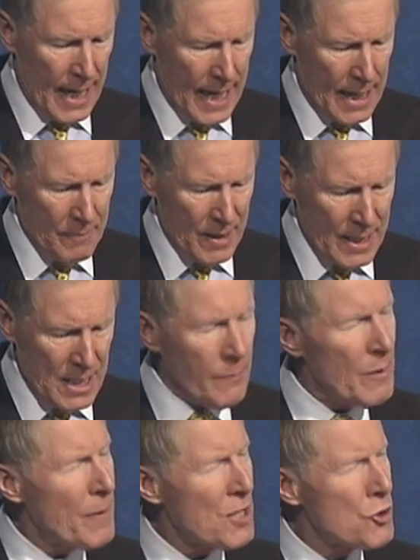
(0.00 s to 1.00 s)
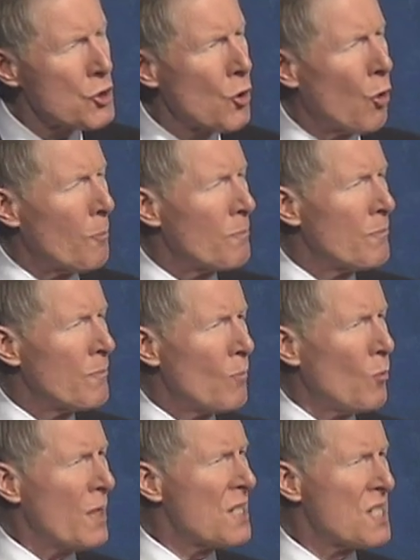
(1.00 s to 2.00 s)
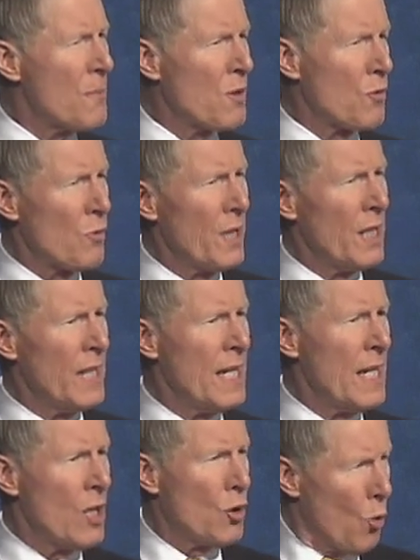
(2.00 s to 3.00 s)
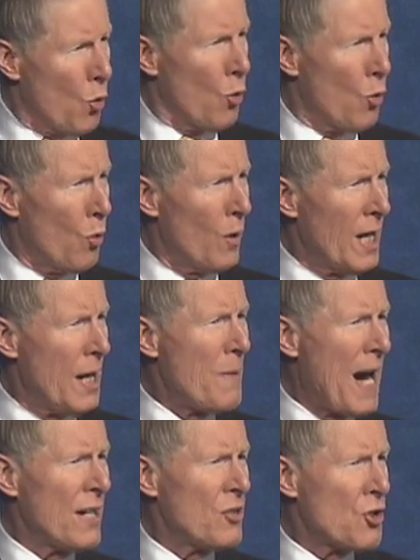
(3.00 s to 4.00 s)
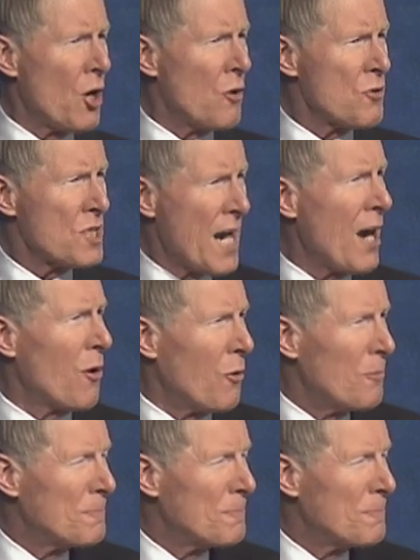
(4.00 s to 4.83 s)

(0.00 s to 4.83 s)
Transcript: Uh, Tell me about your school. What is something really hmm. cool about Charles Carroll?